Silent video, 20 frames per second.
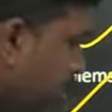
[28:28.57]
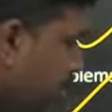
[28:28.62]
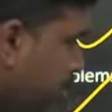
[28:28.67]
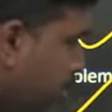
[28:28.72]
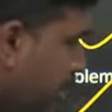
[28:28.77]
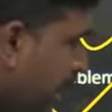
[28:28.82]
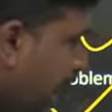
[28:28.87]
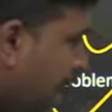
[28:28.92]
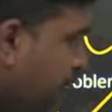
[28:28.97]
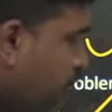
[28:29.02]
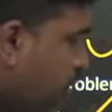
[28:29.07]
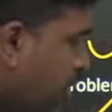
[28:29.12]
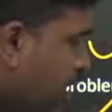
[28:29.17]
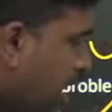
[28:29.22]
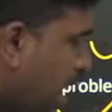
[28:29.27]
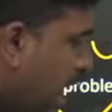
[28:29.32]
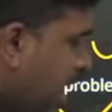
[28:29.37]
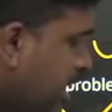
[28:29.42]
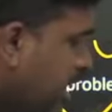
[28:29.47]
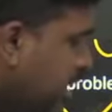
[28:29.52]
Life on
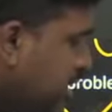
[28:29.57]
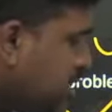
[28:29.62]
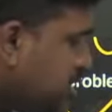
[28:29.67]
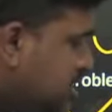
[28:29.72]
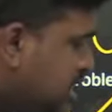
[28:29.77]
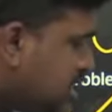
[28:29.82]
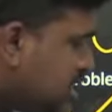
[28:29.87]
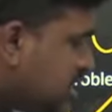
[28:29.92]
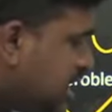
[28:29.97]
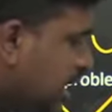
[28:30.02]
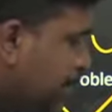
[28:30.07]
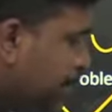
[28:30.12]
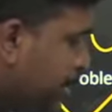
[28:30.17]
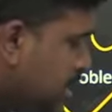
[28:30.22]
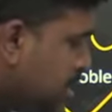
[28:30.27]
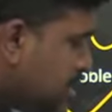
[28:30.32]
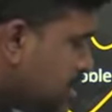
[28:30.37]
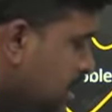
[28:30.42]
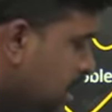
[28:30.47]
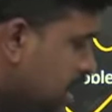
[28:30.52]
land, 16
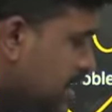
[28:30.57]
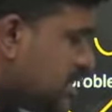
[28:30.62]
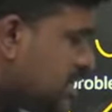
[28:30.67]
peace.